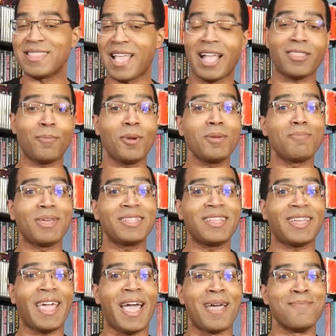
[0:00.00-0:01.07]
not to bring Big the
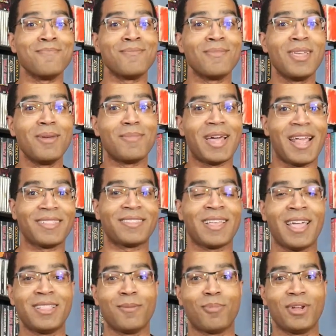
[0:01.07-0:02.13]
Cat, but I
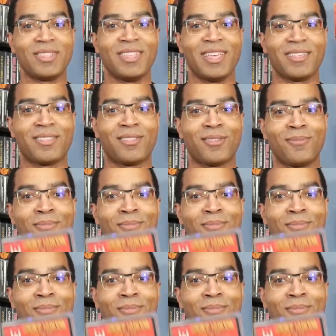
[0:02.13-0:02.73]
decided to bring this.